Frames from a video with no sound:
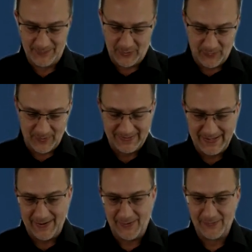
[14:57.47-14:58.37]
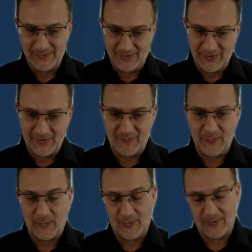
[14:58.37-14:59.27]
going down, under the
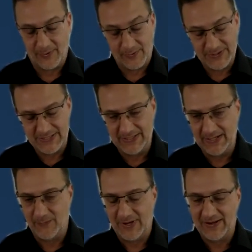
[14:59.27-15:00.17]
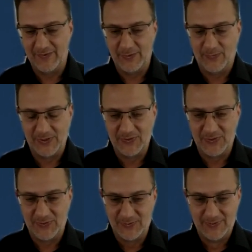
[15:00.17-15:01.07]
floor or ceiling, whatever you want to
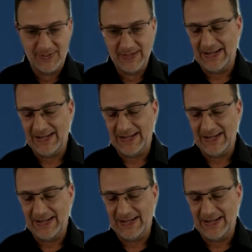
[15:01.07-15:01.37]
do.